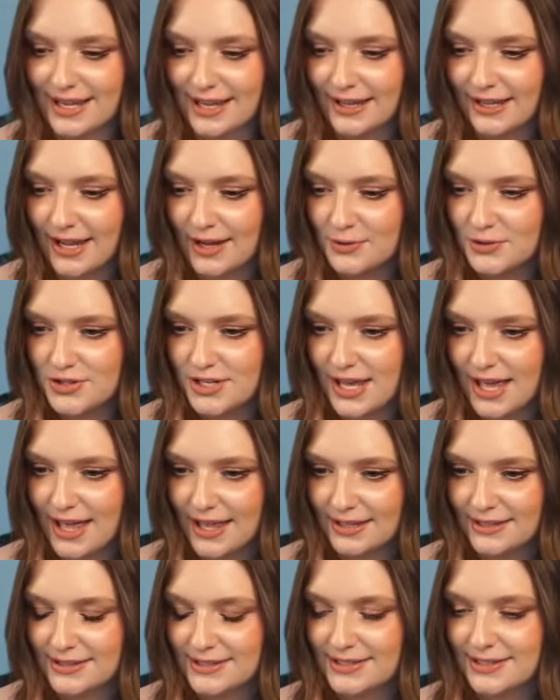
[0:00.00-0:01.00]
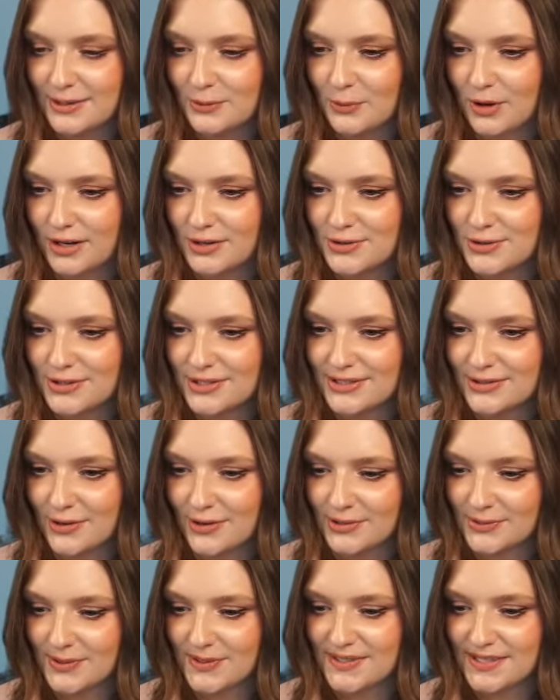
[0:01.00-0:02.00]
I like how she has the watch the
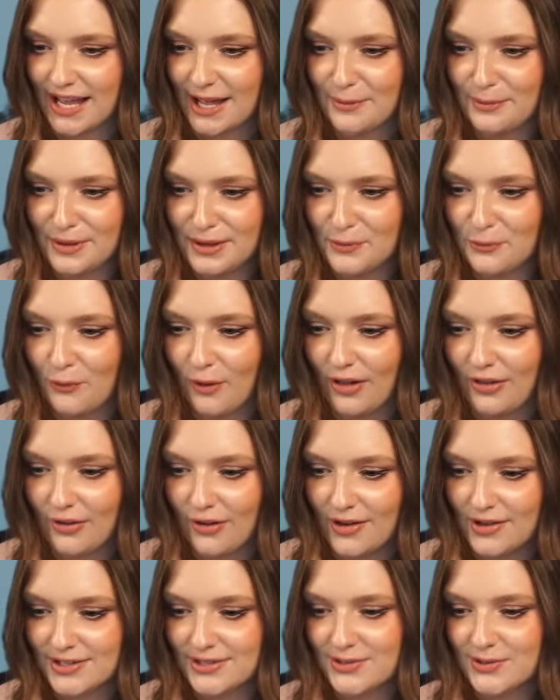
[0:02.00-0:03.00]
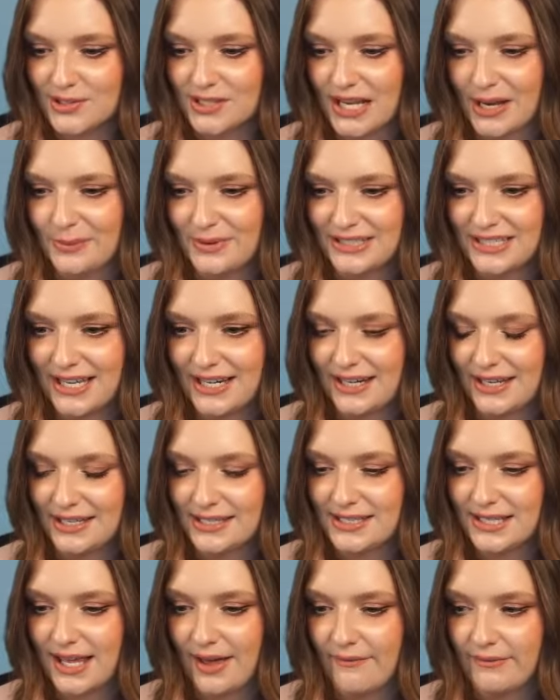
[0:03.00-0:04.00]
stars assignment while also
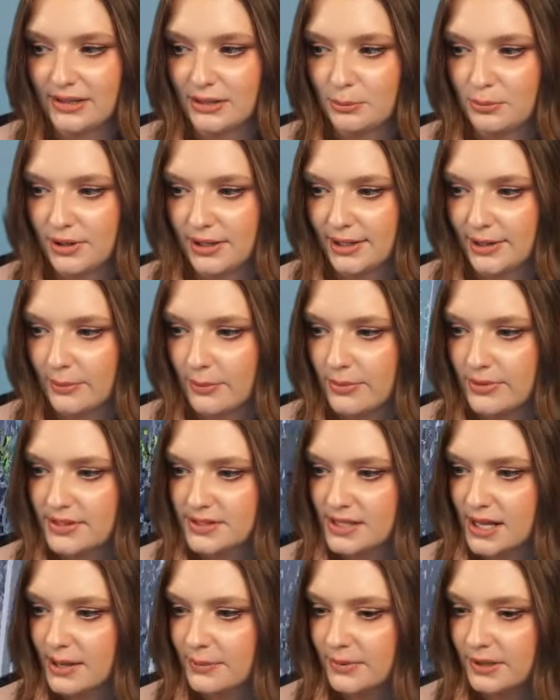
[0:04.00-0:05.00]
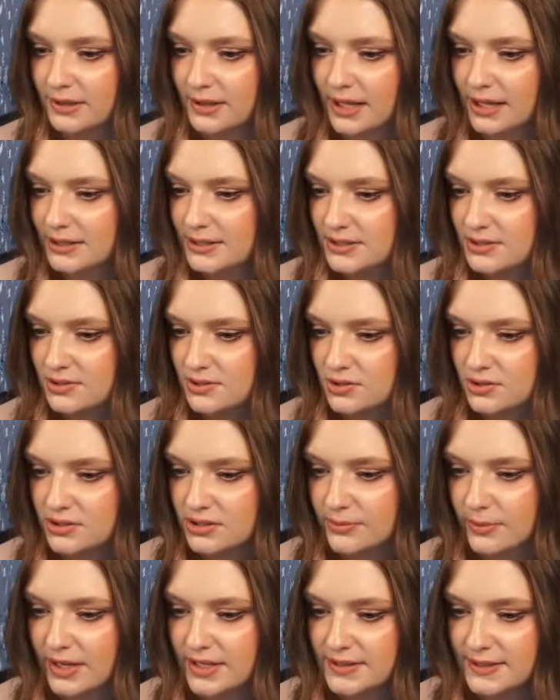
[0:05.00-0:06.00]
simultaneously having the breakup of assignment. That's just
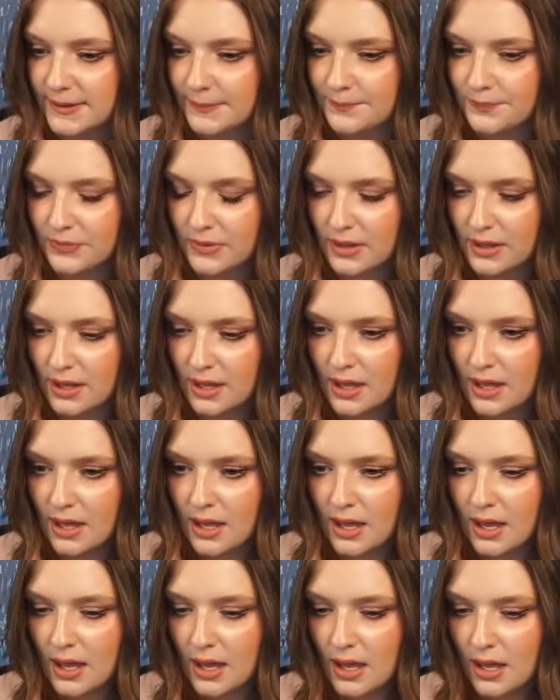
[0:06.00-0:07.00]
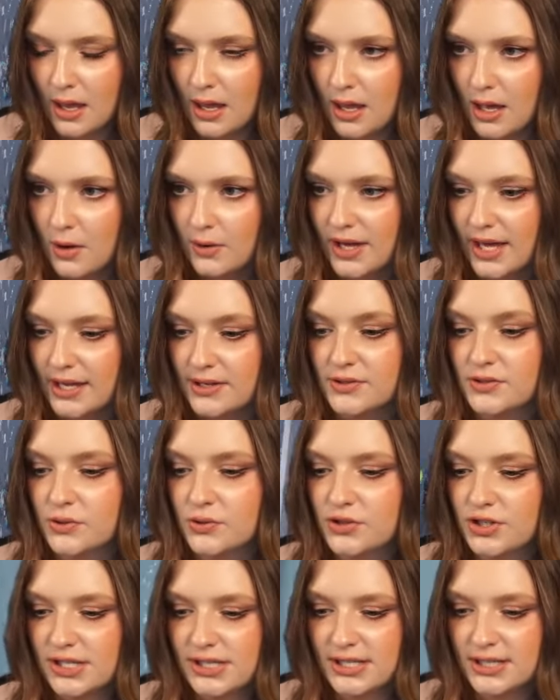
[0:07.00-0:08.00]
amazing. Okay, so
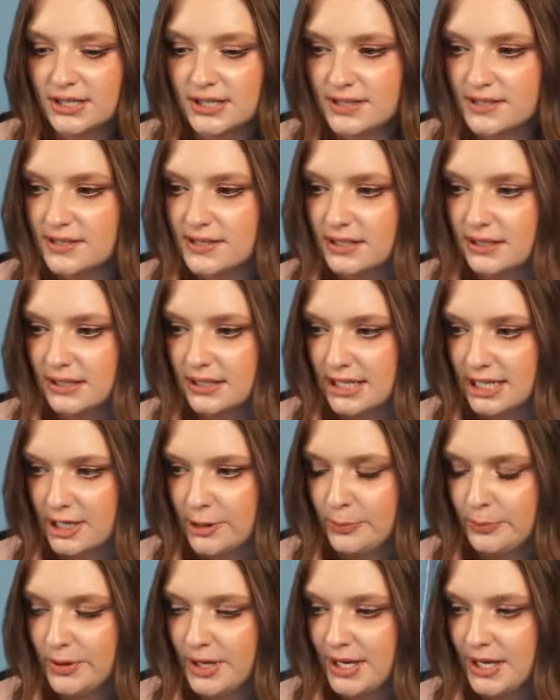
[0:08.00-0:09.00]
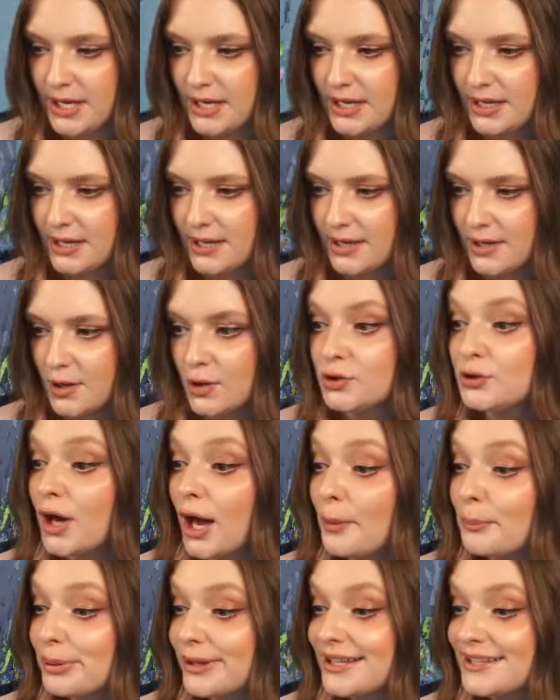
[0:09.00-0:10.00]
she's gonna sleep. We
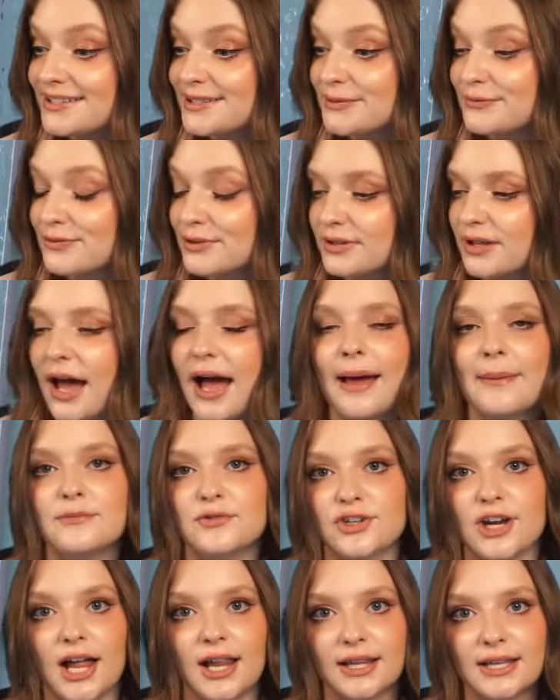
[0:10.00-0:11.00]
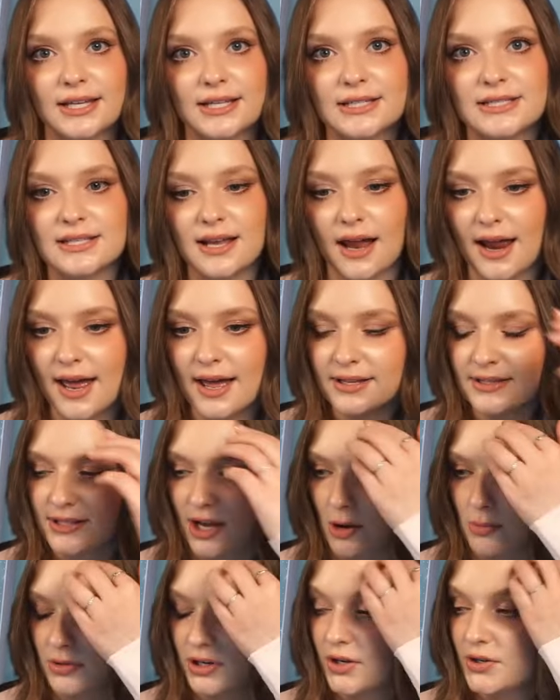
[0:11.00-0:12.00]
got pizza for- I'm jealous. I had
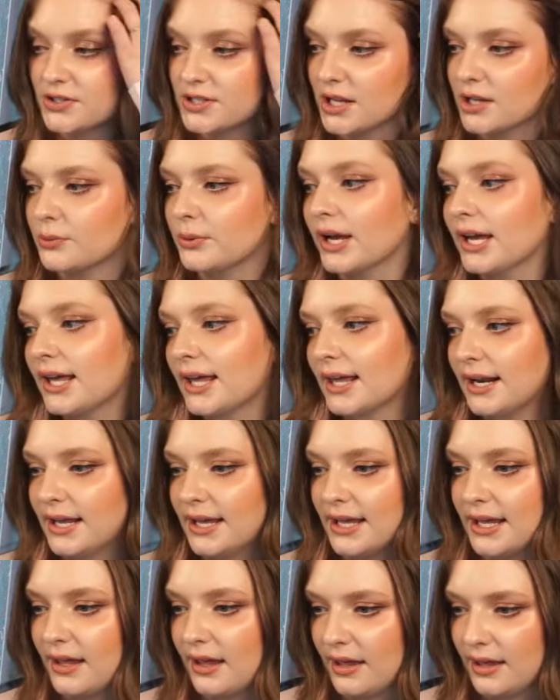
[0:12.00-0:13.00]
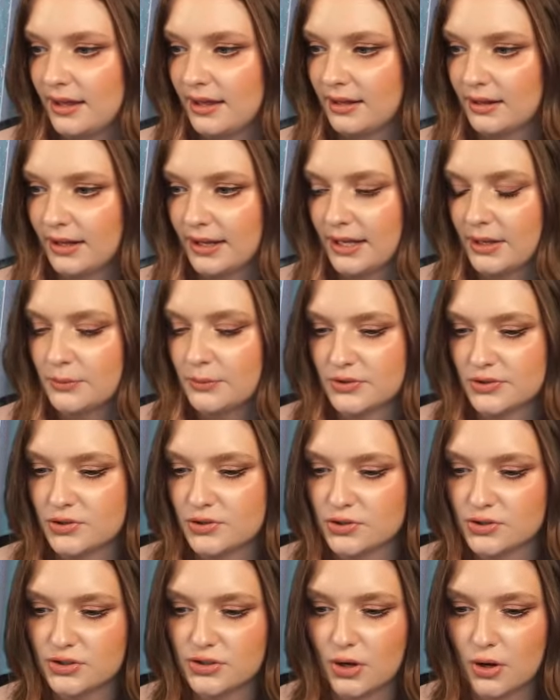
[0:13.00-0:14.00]
Domino's the other week and it hit. Like, it was
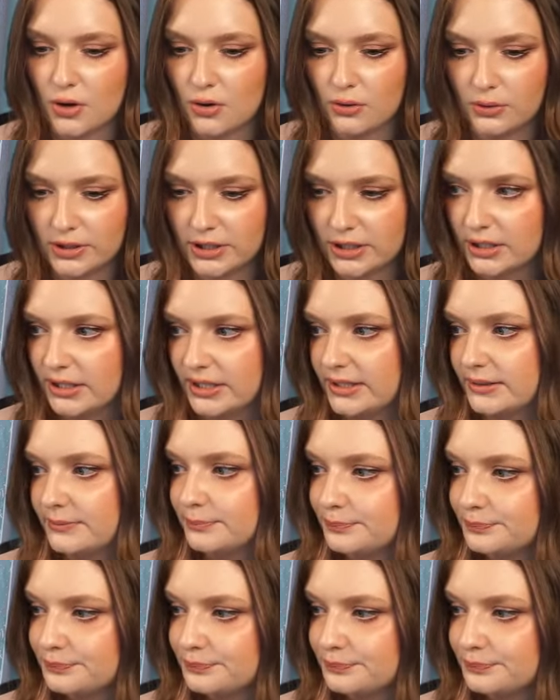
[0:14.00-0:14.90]
so good.